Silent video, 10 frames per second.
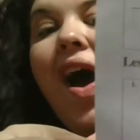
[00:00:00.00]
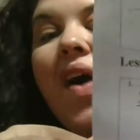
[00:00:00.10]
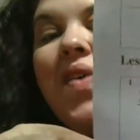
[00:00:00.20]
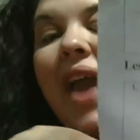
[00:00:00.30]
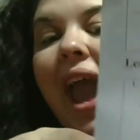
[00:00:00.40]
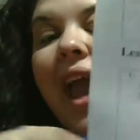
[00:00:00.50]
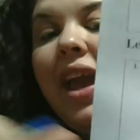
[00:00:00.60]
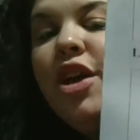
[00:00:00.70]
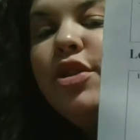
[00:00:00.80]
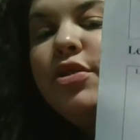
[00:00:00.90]
Okay,
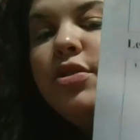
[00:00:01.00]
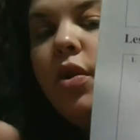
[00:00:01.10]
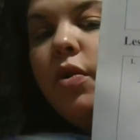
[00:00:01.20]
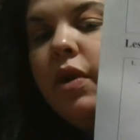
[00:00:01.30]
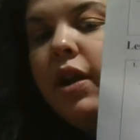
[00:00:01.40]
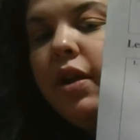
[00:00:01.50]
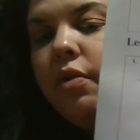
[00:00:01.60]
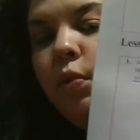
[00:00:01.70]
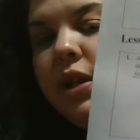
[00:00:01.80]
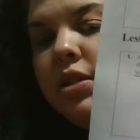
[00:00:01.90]
so
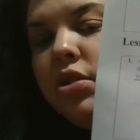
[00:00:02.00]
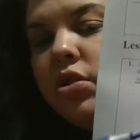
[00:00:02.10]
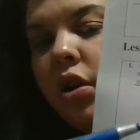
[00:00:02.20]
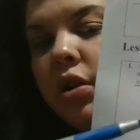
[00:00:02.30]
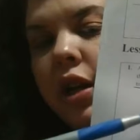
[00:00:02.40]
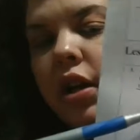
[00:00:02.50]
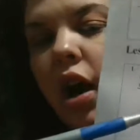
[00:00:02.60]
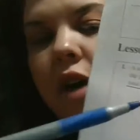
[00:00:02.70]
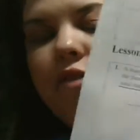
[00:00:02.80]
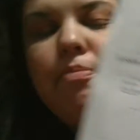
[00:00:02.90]
we started
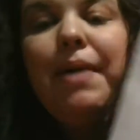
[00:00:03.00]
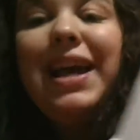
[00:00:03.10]
off by